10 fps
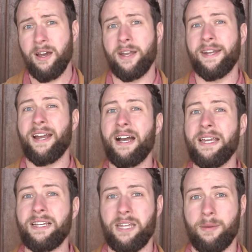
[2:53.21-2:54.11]
on an
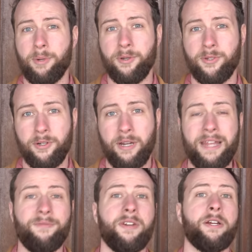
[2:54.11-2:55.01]
eye exam poster
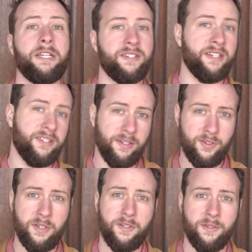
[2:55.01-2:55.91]
at various
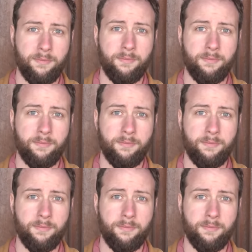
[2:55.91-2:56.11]
distances.